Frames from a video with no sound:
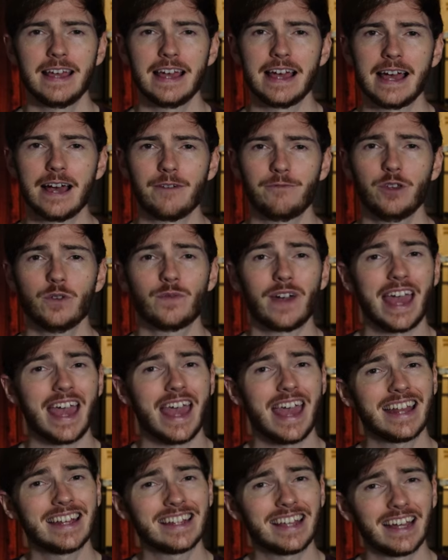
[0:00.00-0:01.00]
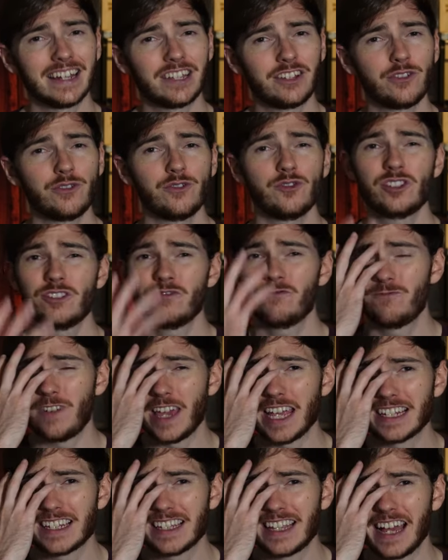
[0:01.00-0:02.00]
If you have hand tattoos,
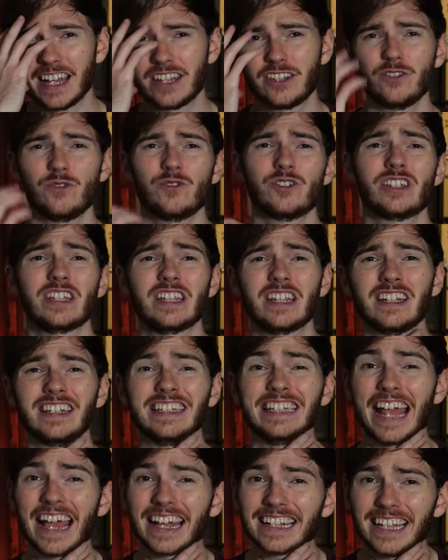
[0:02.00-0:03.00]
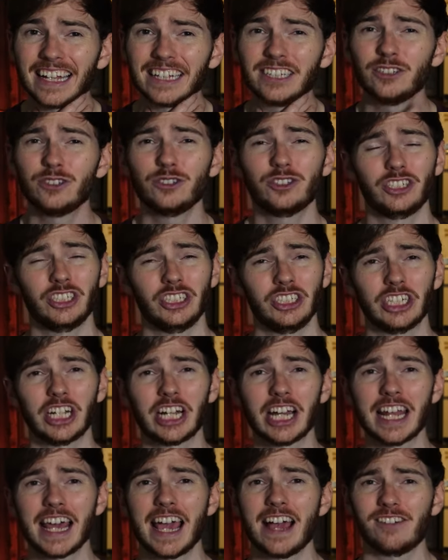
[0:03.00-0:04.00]
face tattoos, neck tattoos, you're
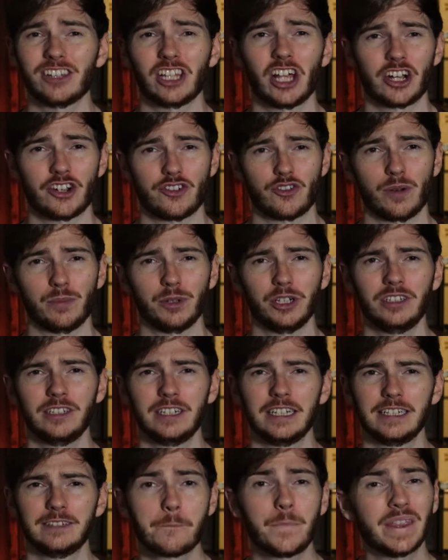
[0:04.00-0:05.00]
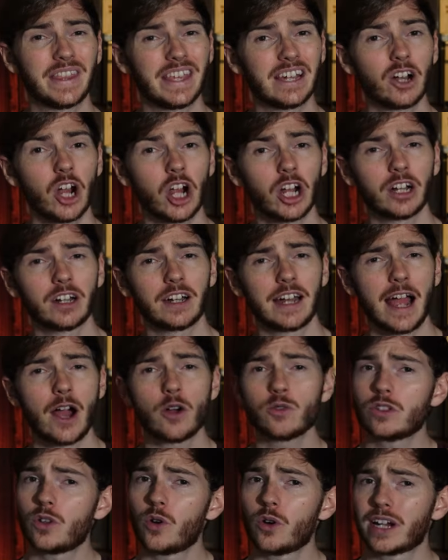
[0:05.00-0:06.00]
gonna have a lot of trouble. But there are
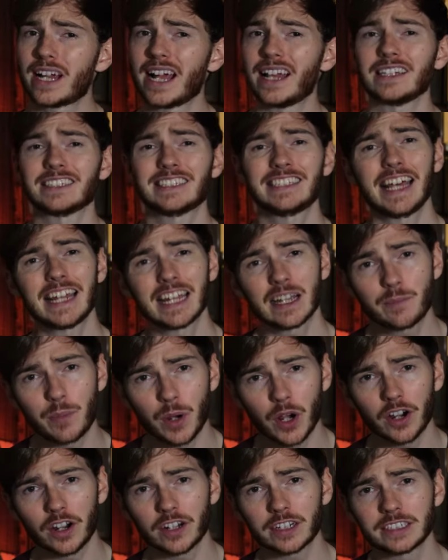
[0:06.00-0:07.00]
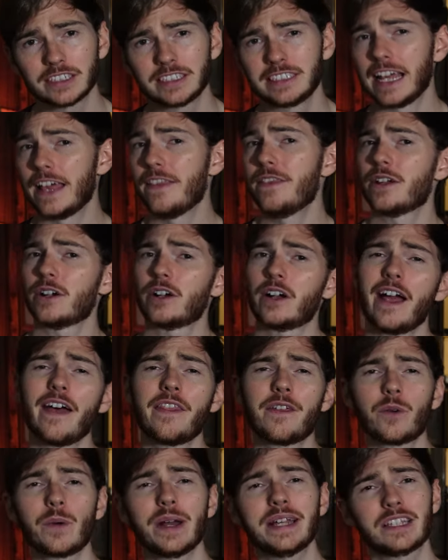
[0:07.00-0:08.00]
outdoor calisthenic parks, and there are
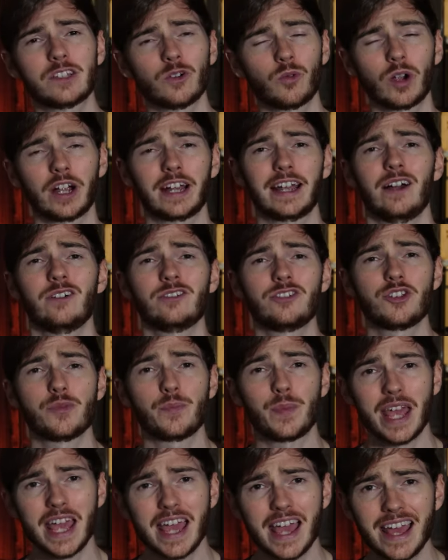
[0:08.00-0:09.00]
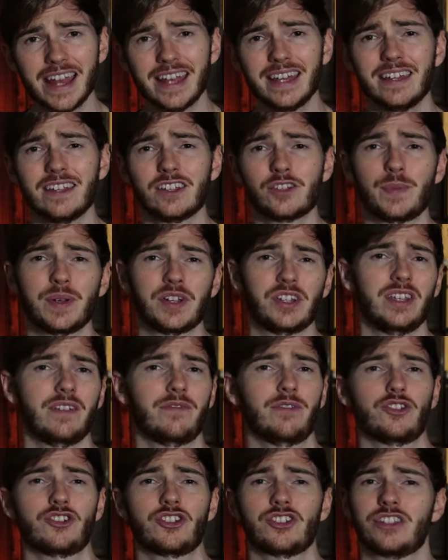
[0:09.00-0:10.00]
other ways to work out in Japan, especially
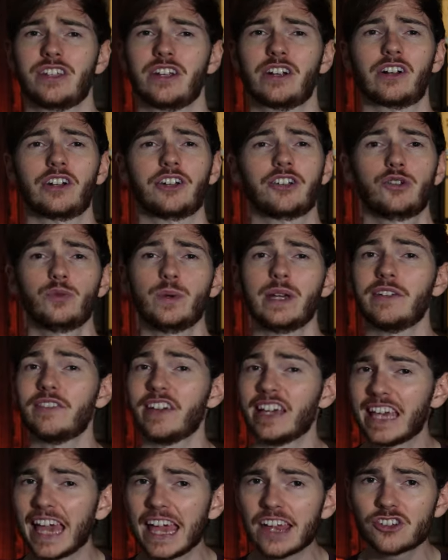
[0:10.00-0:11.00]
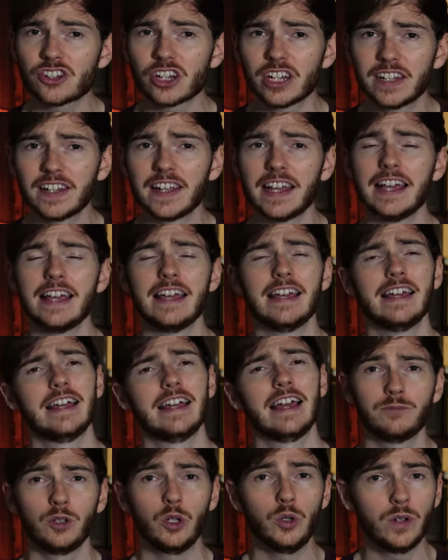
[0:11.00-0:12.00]
if you're just here on a two-week vacation.
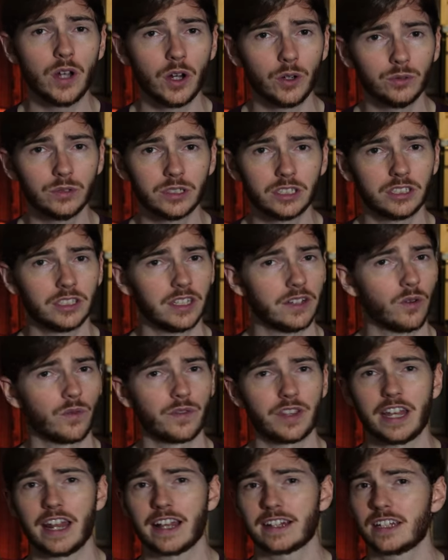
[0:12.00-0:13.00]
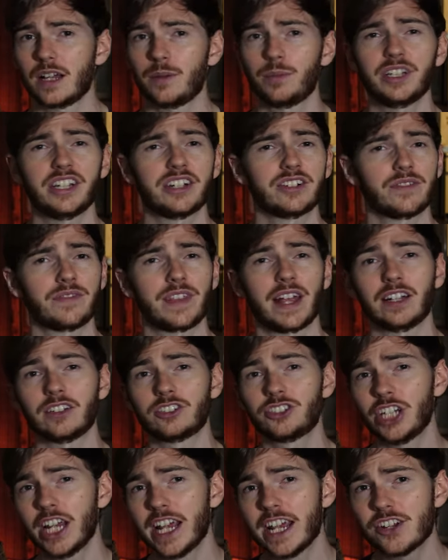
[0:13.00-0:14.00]
Who knows over the next couple of years if that'll
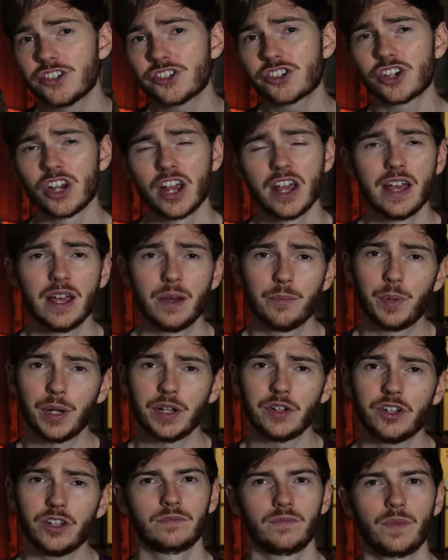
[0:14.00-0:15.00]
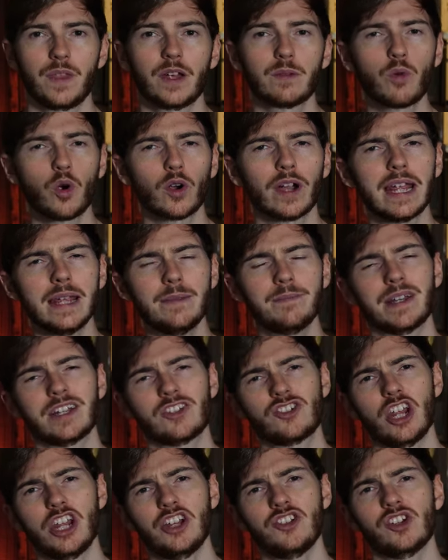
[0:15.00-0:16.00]
change, but they're more aimed at
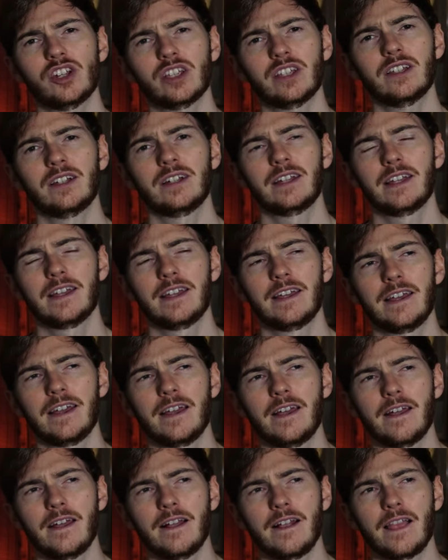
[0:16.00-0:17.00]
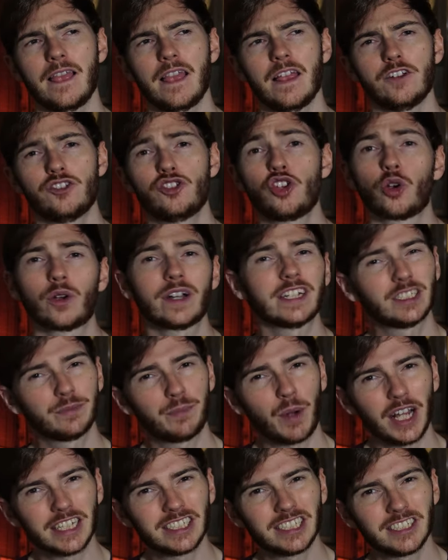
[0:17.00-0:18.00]
changing tourist
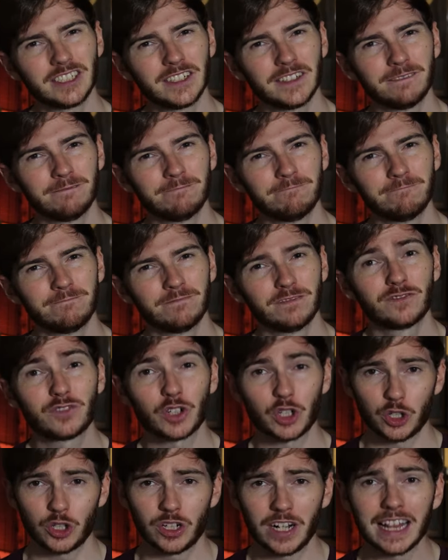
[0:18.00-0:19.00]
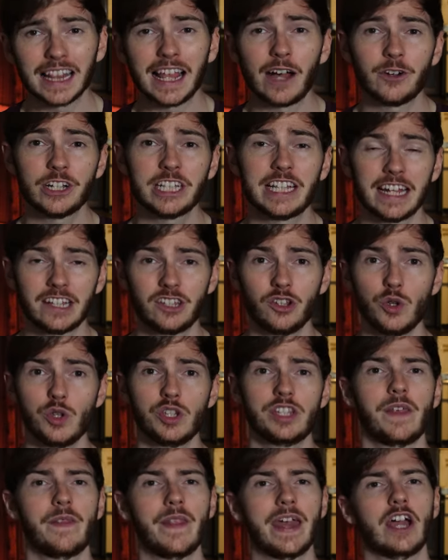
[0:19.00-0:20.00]
spots for allowing
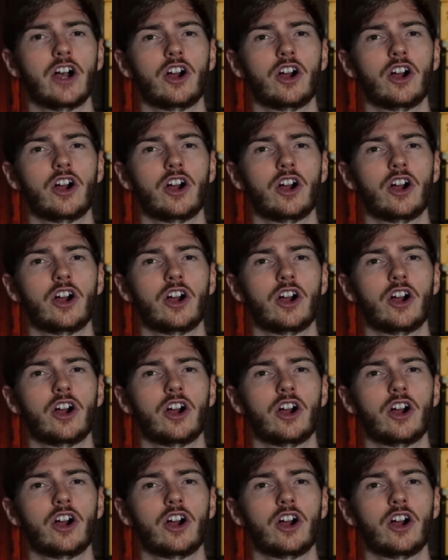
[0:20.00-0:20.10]
tattoos than they